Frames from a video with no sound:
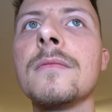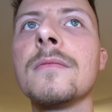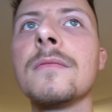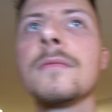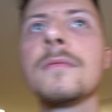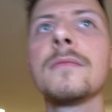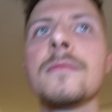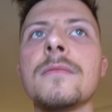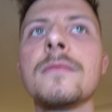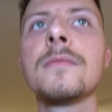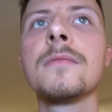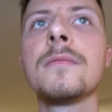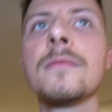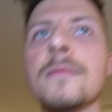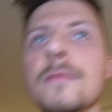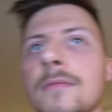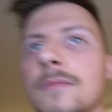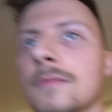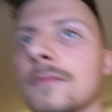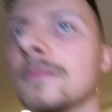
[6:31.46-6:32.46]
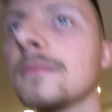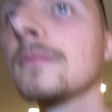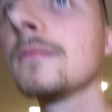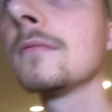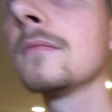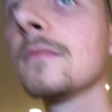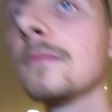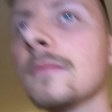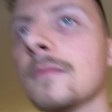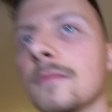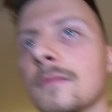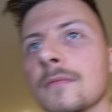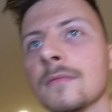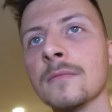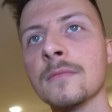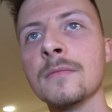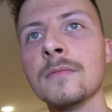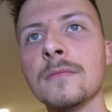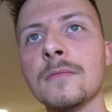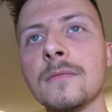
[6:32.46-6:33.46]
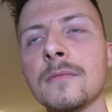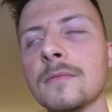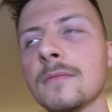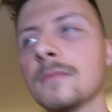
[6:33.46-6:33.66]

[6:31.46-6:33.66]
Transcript: Are you... Michelle? Hmm?